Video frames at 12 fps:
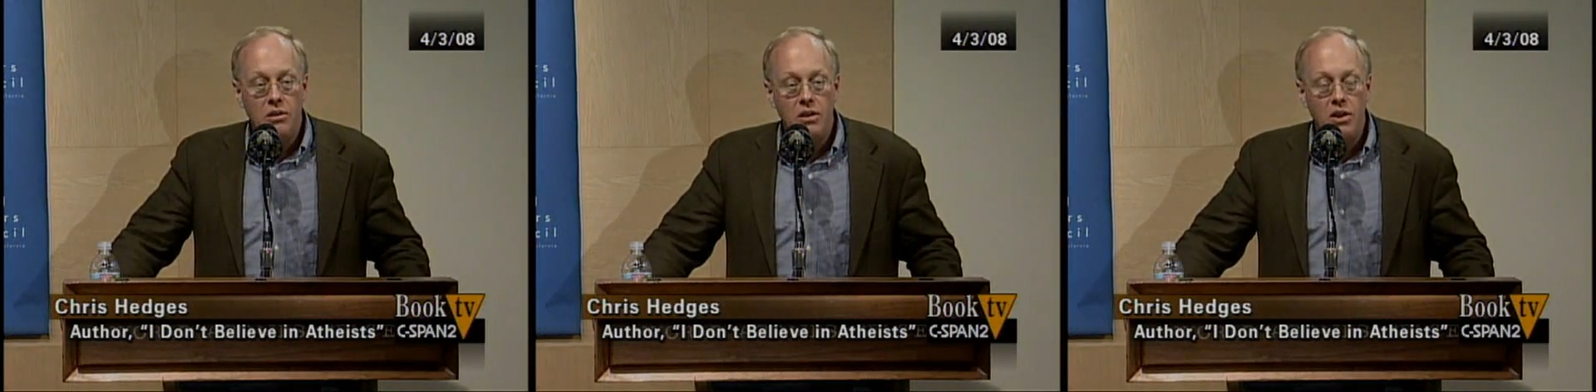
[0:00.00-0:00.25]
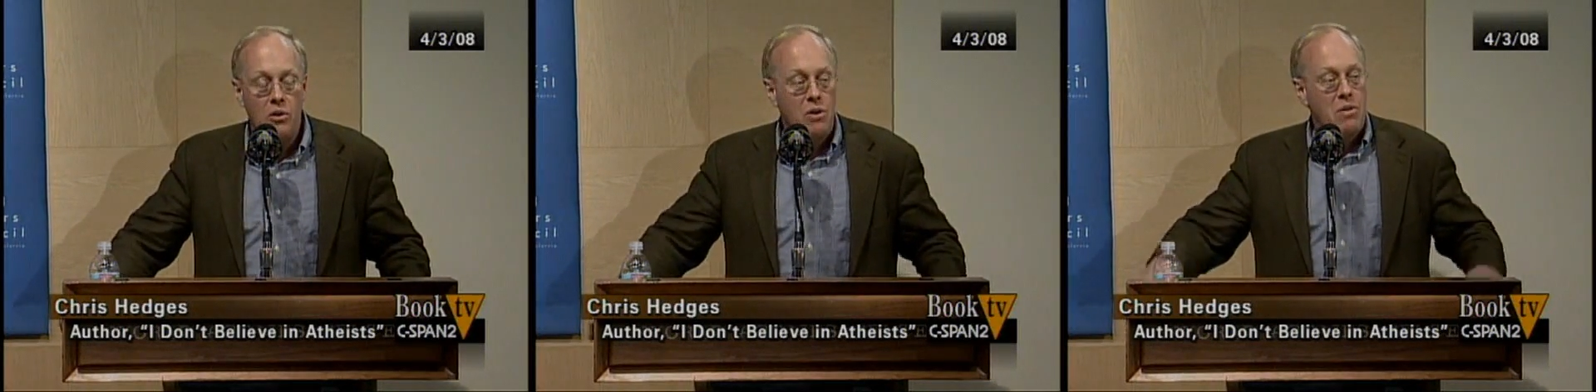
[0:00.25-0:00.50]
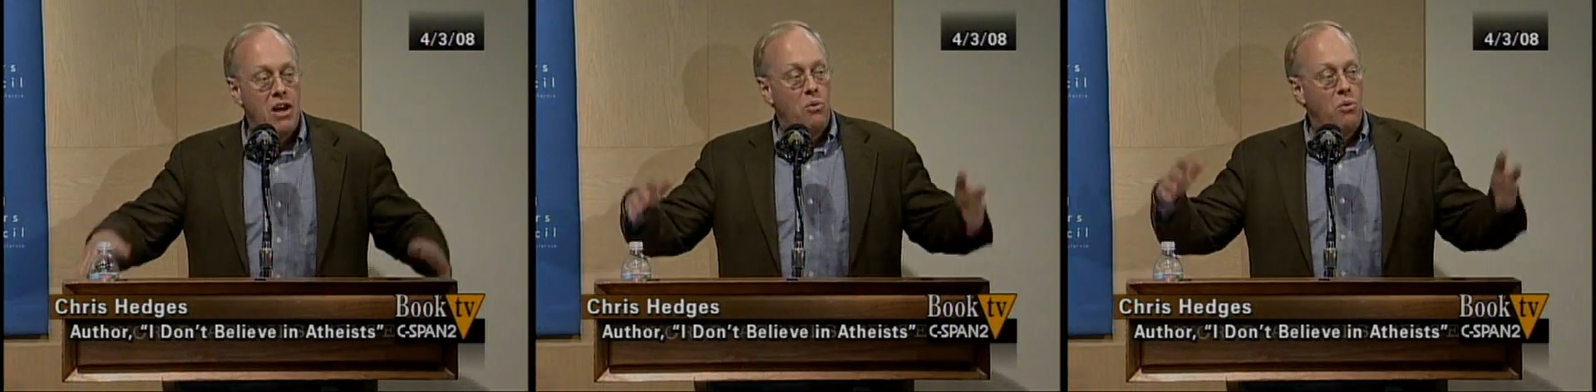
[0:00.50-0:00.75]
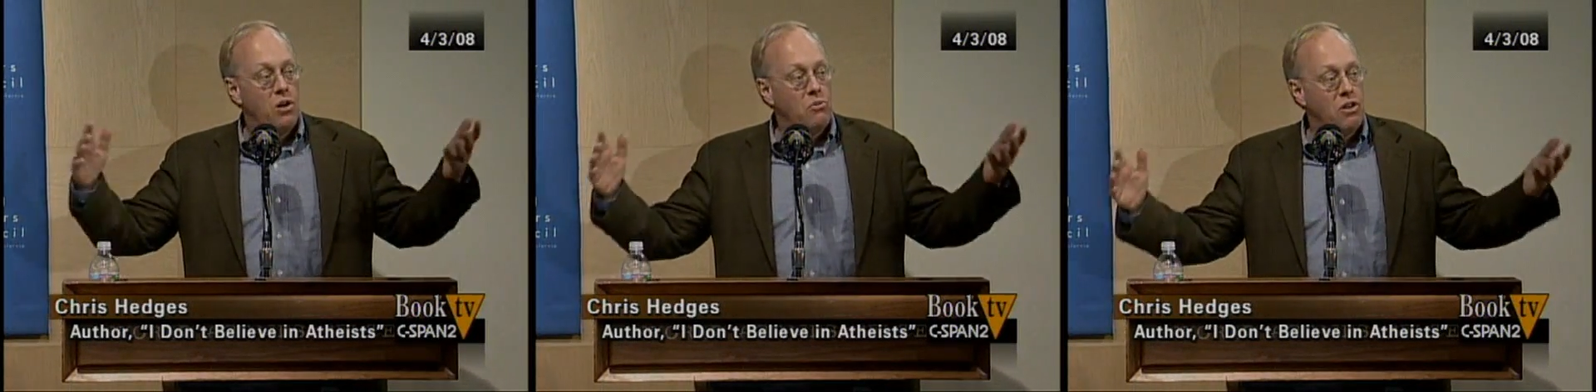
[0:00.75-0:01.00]
we better
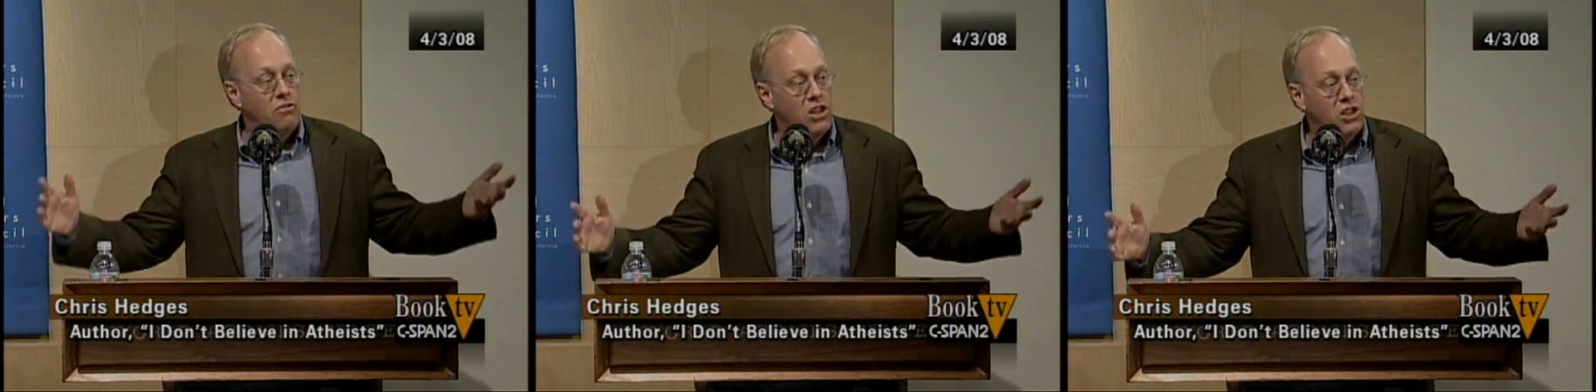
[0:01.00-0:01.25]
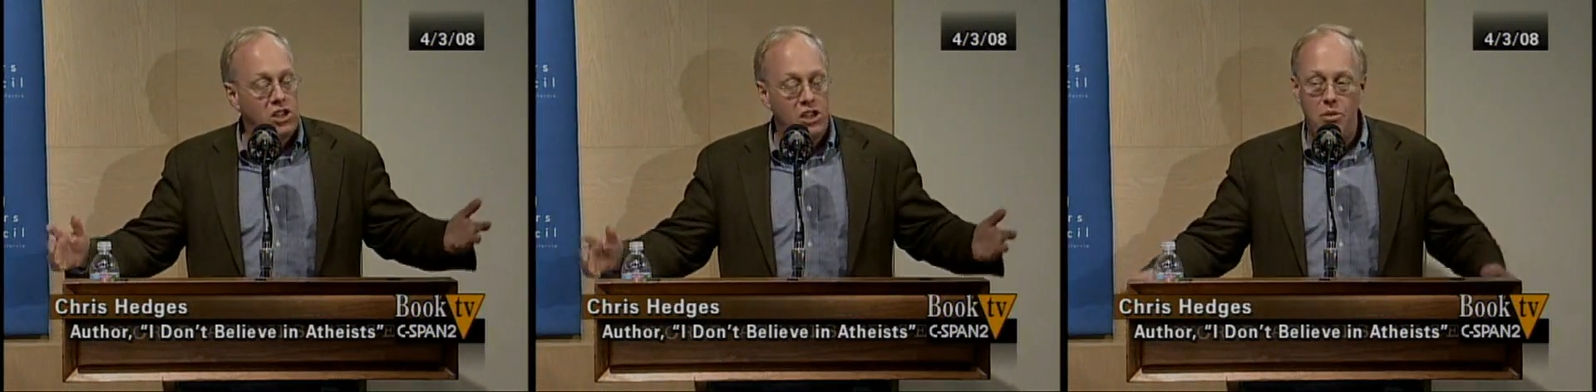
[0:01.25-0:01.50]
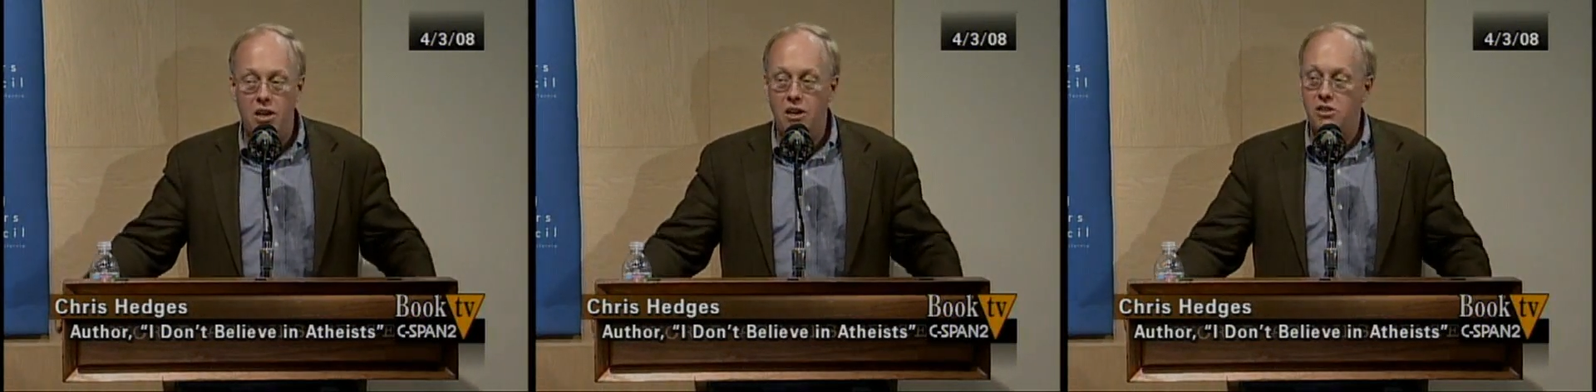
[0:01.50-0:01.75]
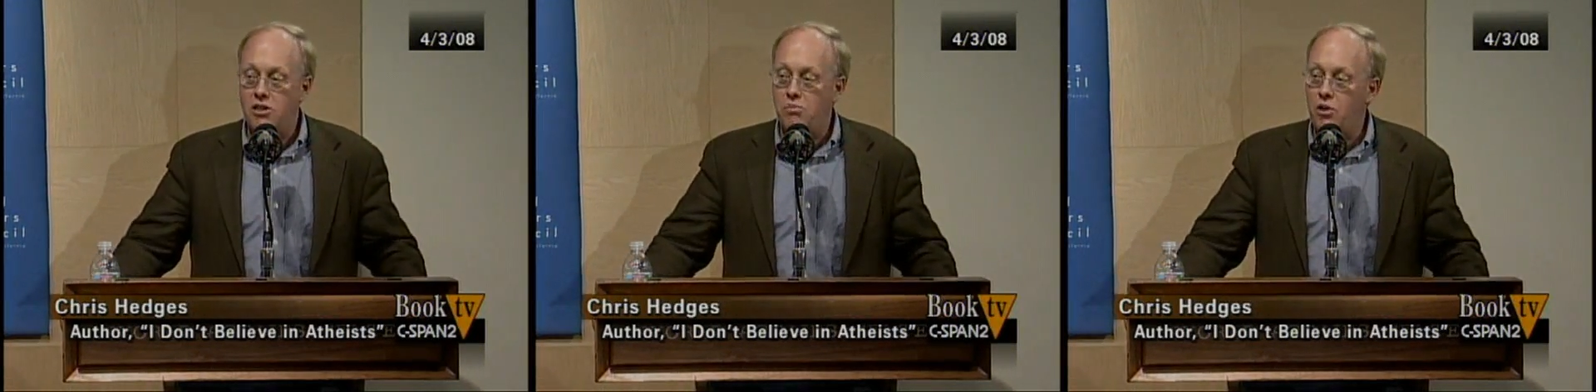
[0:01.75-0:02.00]
work with Vichy
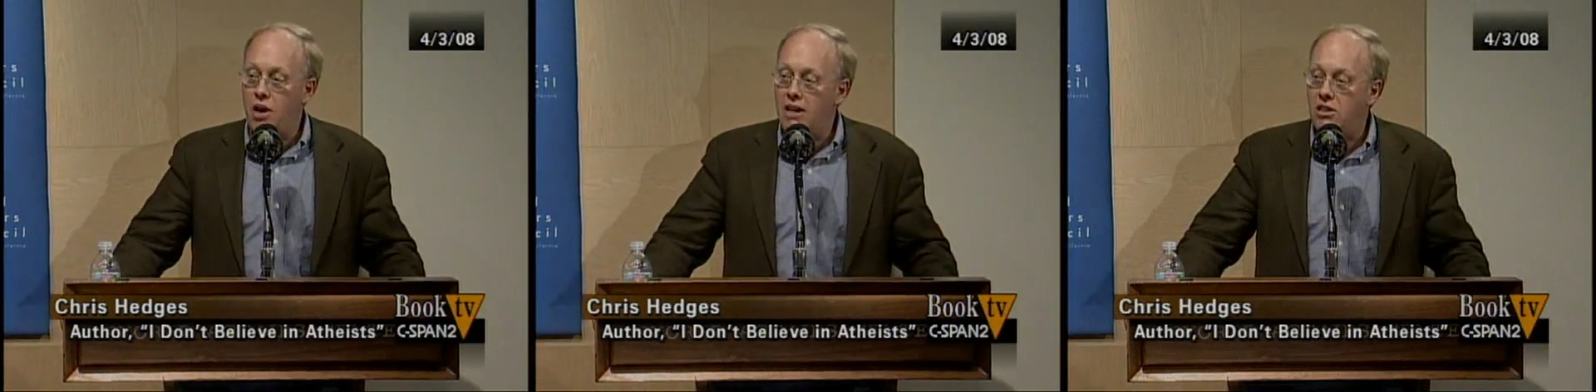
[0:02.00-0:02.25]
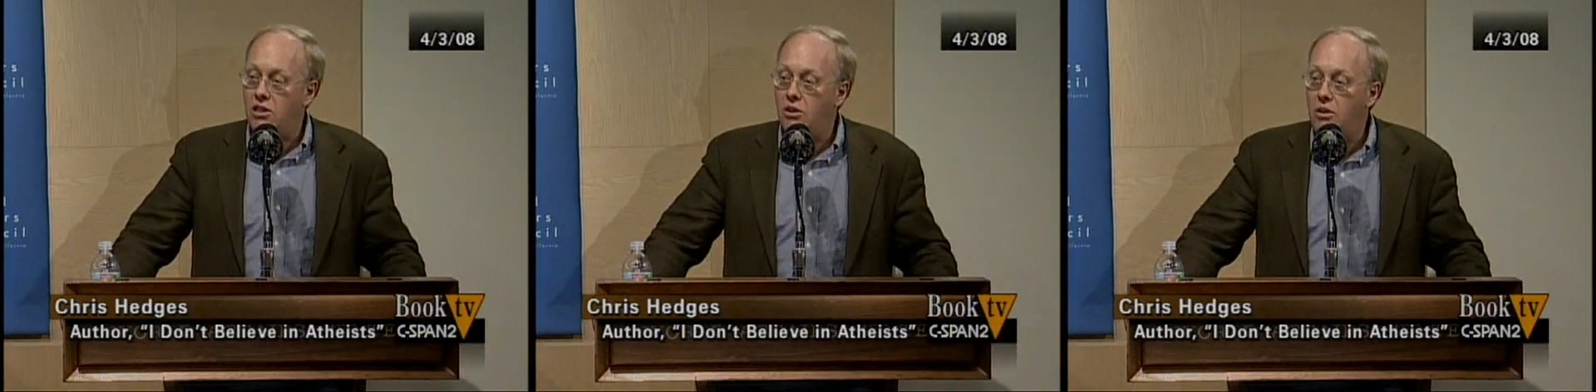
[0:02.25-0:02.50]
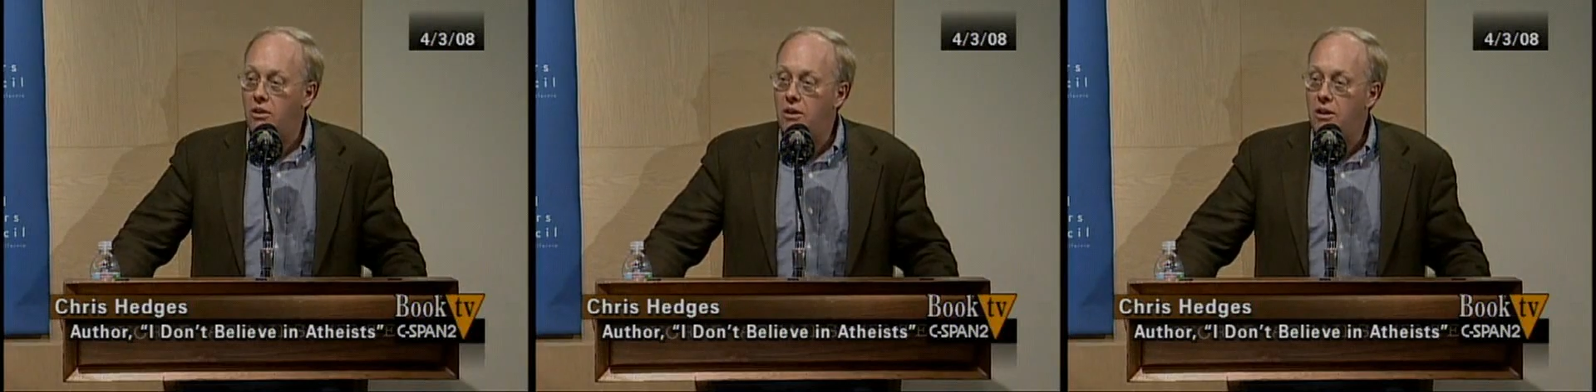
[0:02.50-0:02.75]
because it's practical,